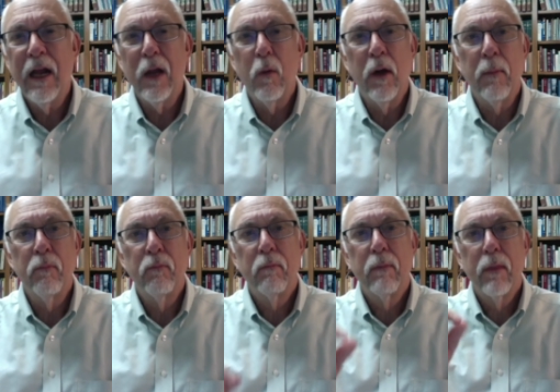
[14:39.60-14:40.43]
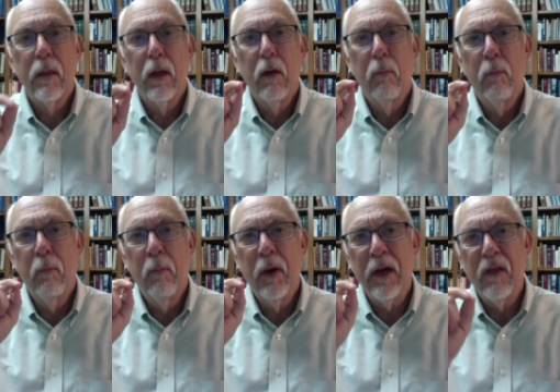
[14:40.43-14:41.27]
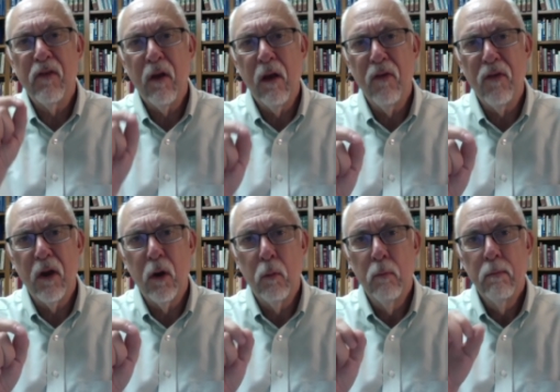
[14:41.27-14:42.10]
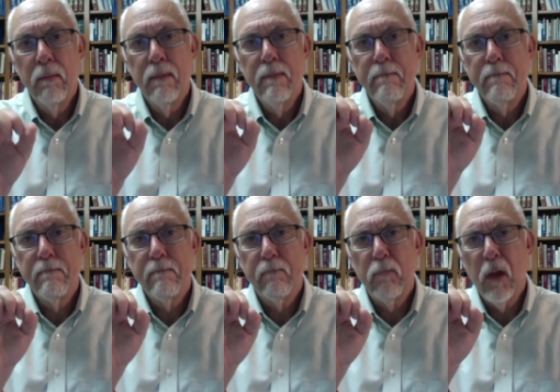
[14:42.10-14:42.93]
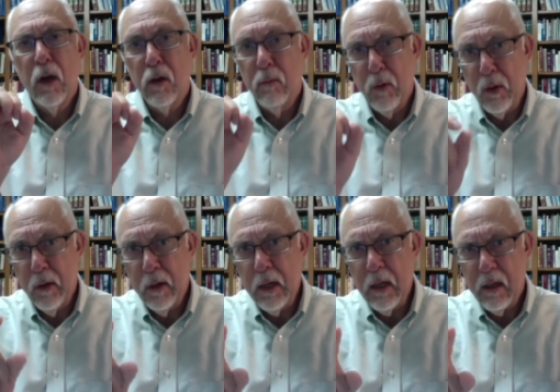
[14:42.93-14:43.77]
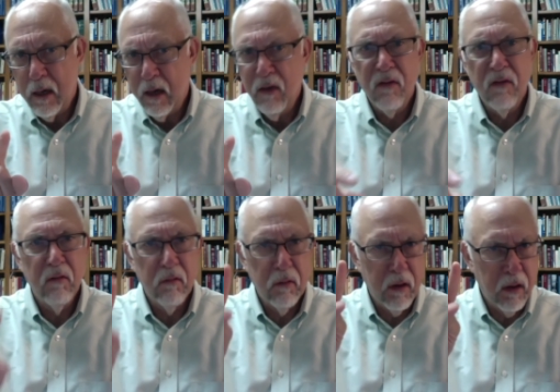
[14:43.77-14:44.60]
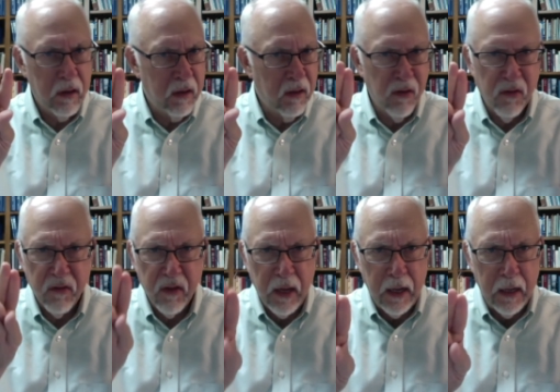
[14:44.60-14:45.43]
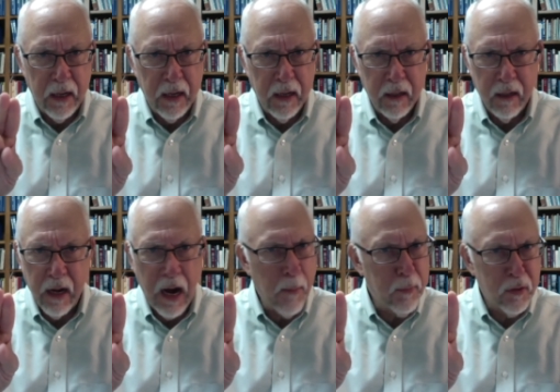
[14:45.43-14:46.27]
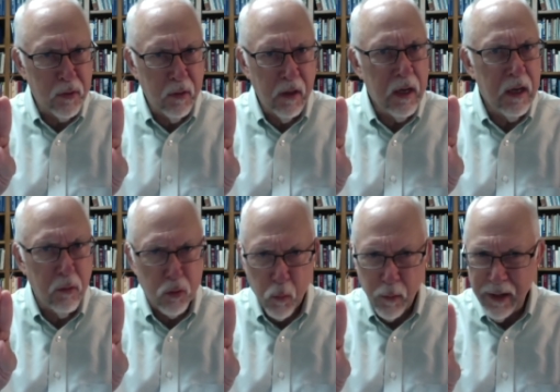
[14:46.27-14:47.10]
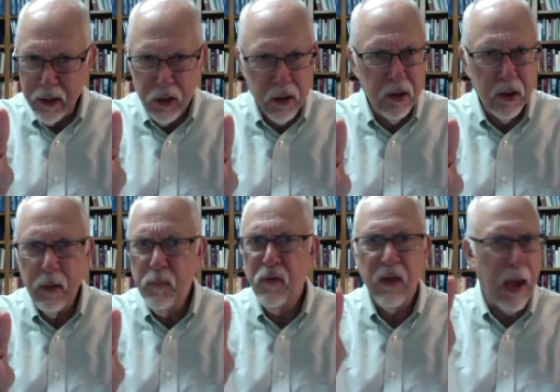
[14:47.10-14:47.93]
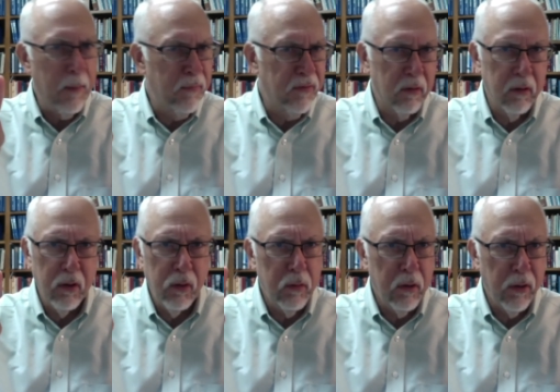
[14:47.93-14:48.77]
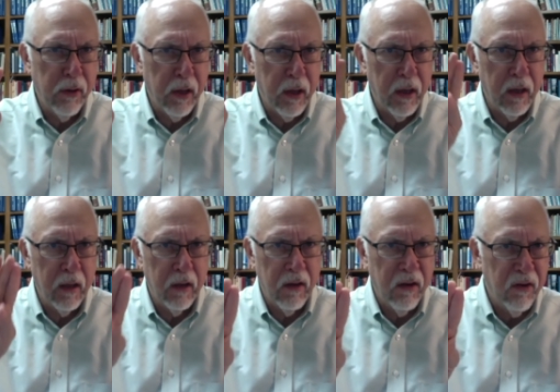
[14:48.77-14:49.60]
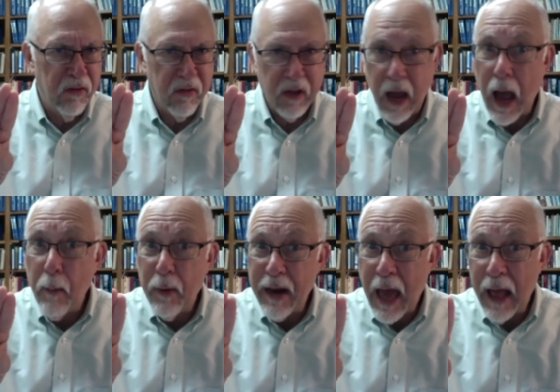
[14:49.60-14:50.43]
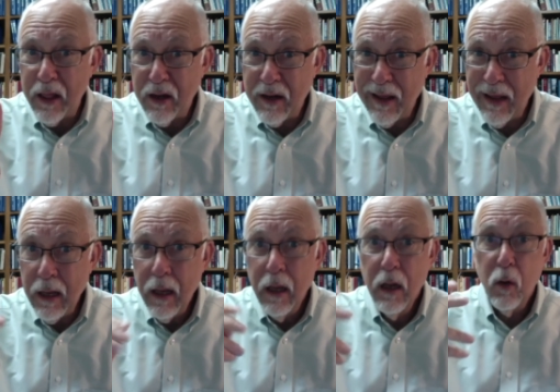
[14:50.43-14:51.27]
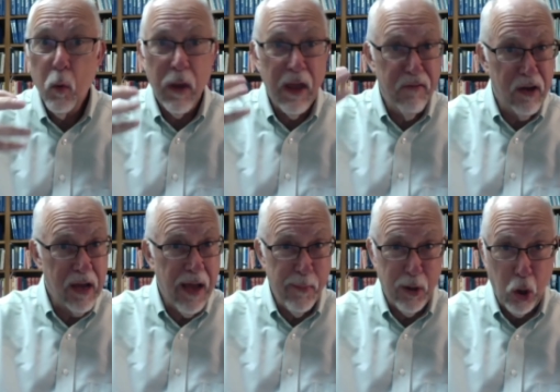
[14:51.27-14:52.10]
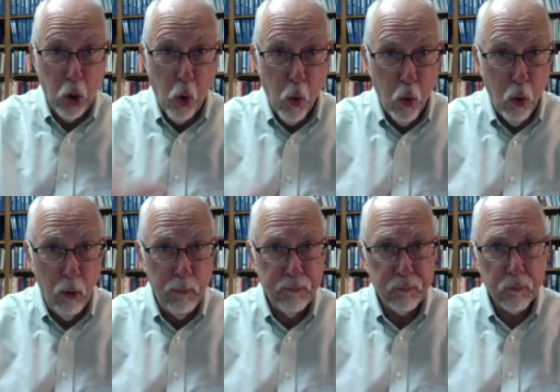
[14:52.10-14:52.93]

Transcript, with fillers: anyway, but it's also a community, yes. It is a, an opportunity. It's relationships, absolutely. It, it is commonality. We have a common goal,